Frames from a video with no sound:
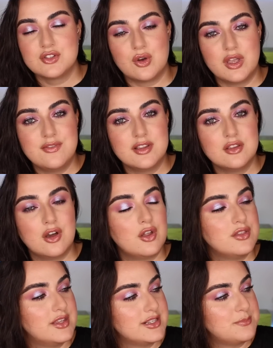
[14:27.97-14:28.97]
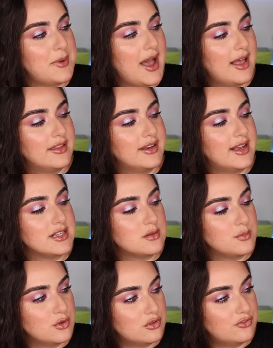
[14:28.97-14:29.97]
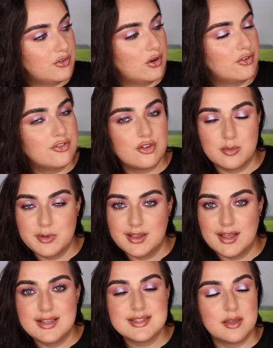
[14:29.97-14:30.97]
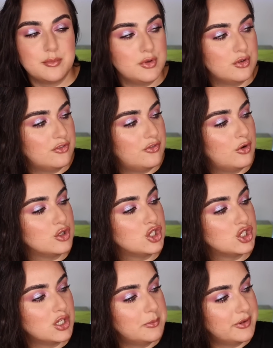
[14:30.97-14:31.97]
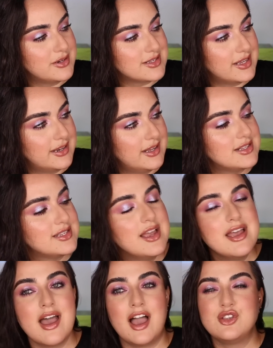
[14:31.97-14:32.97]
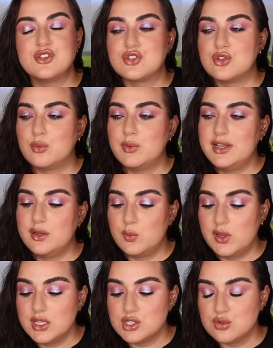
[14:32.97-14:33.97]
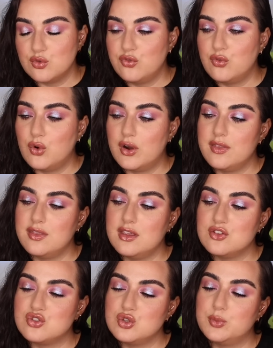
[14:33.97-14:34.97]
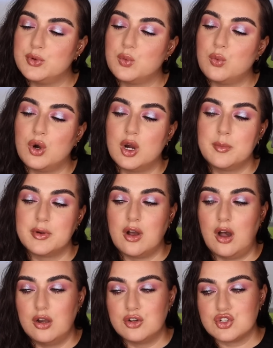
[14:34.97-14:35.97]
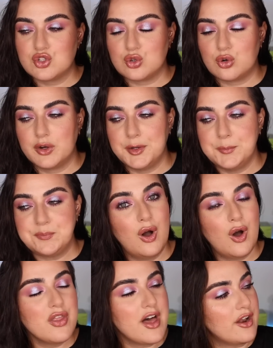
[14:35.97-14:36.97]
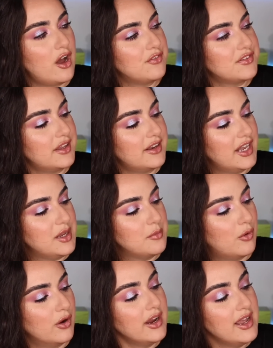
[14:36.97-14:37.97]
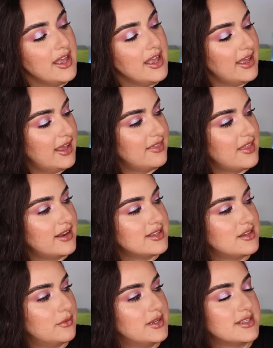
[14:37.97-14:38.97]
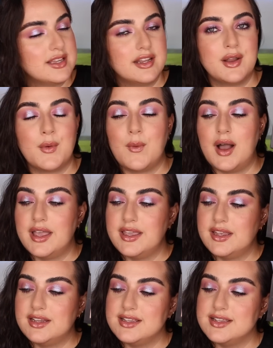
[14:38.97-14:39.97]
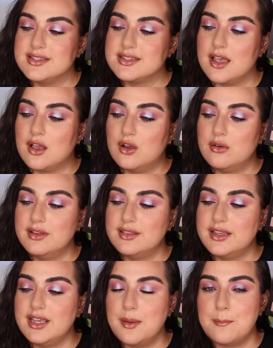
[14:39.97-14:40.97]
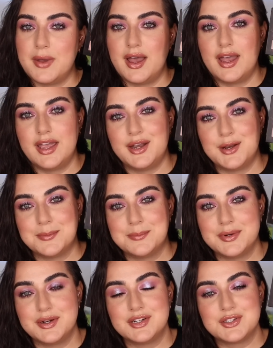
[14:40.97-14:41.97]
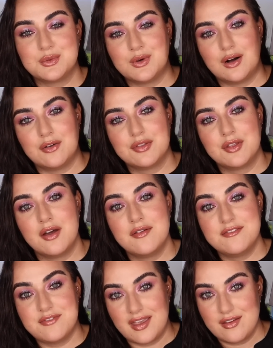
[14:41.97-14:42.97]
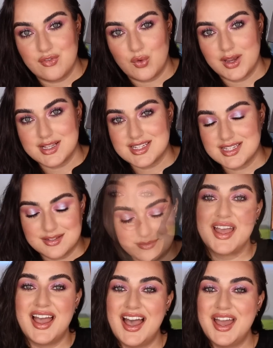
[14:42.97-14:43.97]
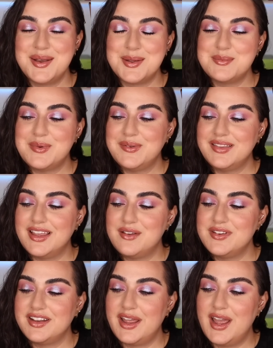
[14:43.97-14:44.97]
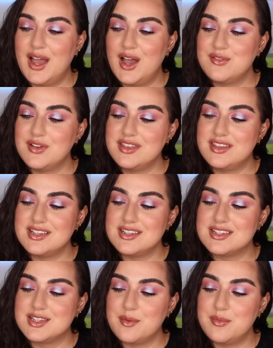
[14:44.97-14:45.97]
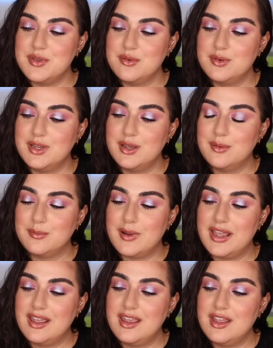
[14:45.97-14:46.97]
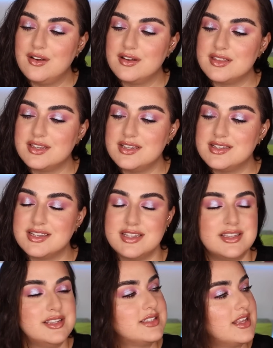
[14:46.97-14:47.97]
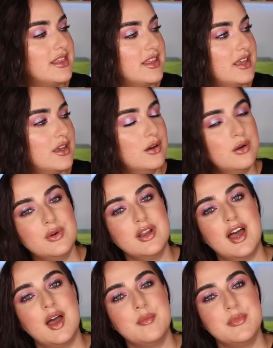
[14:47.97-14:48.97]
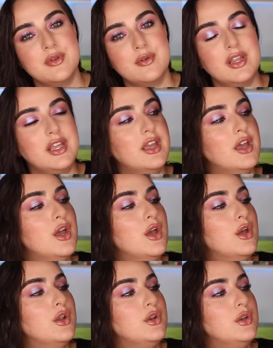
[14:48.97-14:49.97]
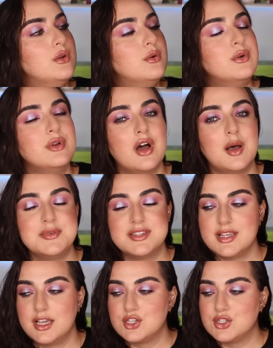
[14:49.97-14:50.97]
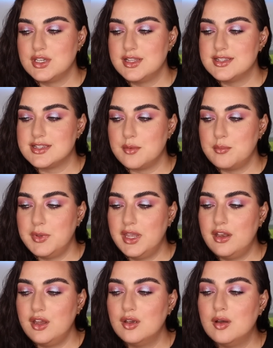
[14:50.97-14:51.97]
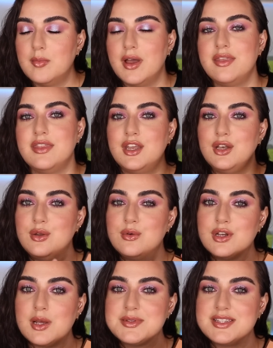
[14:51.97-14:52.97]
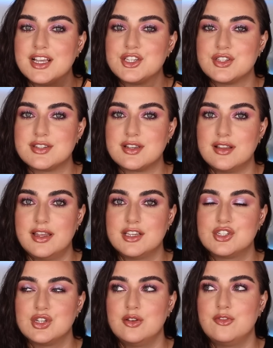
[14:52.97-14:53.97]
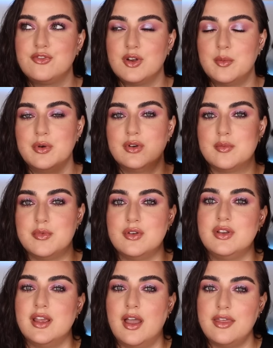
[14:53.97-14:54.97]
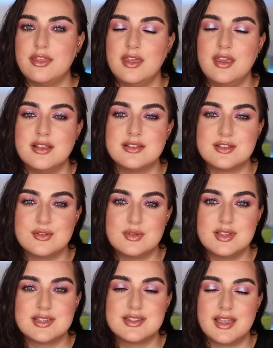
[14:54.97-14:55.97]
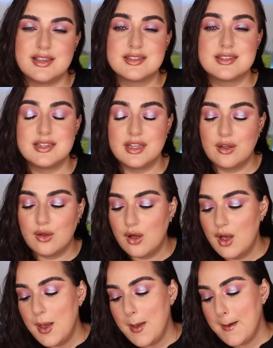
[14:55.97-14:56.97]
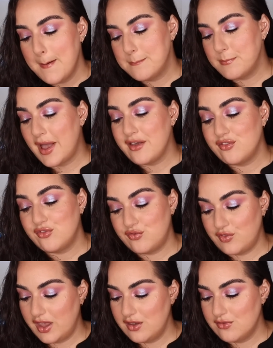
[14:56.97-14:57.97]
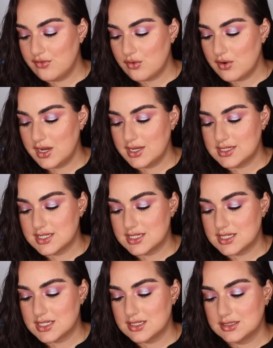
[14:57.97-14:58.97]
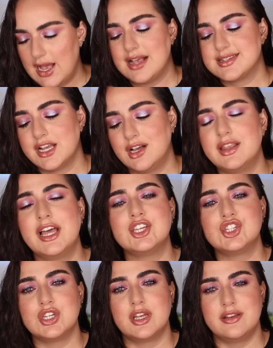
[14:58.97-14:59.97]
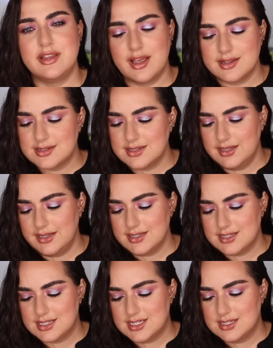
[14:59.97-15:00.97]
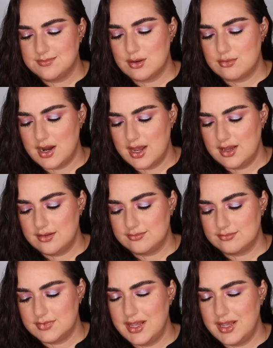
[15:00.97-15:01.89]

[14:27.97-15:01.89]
So even though this palette has beautiful formulas and beautiful shimmers in it, I just don't really reach for the super warm color story all that often anymore. And that is the reason why it is currently my number 12 favorites. At number 11, I have this beauty right here. This is the Huda Beauty Nude Obsessions Medium. The Nude Obsessions collection from Huda Beauty I think is to this day still my favorite. As a collection, yes it is, right?